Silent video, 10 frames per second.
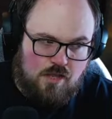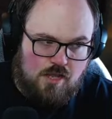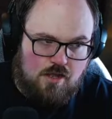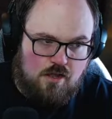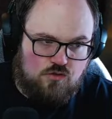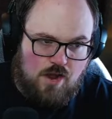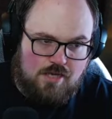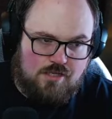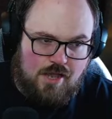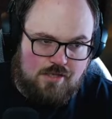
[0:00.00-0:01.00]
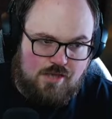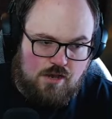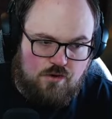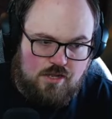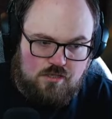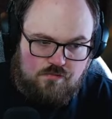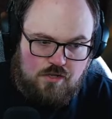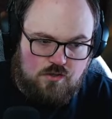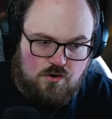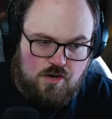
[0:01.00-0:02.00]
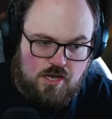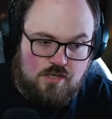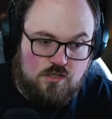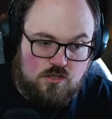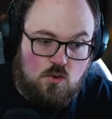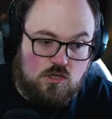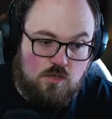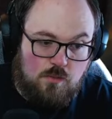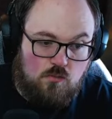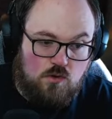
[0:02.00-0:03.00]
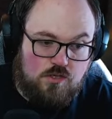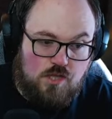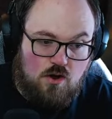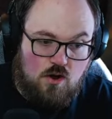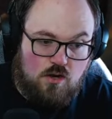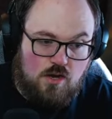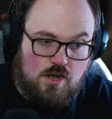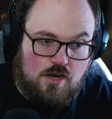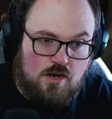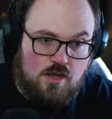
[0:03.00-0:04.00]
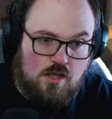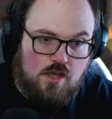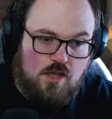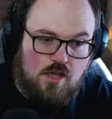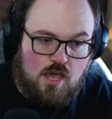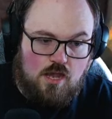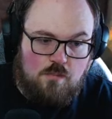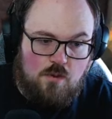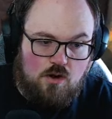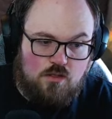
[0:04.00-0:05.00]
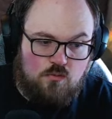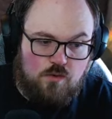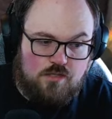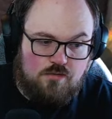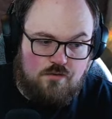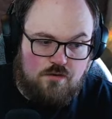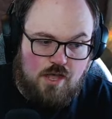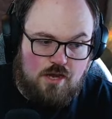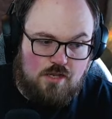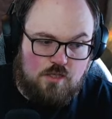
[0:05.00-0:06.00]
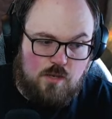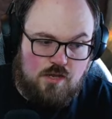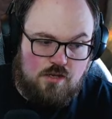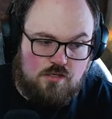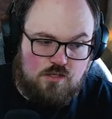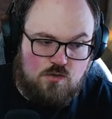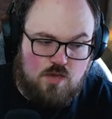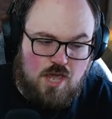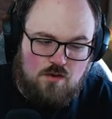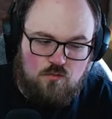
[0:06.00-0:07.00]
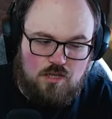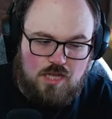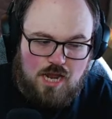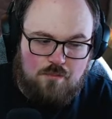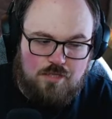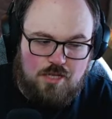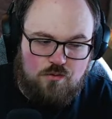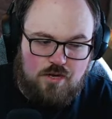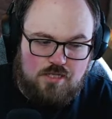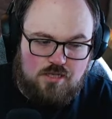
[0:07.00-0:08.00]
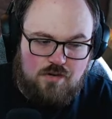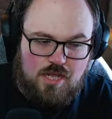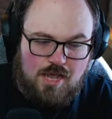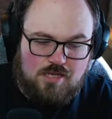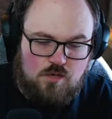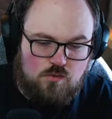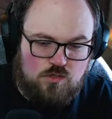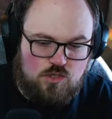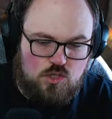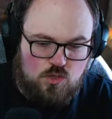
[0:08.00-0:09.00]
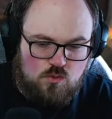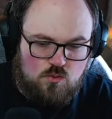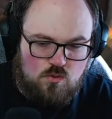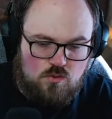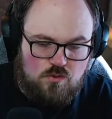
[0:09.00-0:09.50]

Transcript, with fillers: Like, Atraxa as a creativity target is noticeably worse than Archon, and part of the reason for that is because you can't reliably creativity x equals 2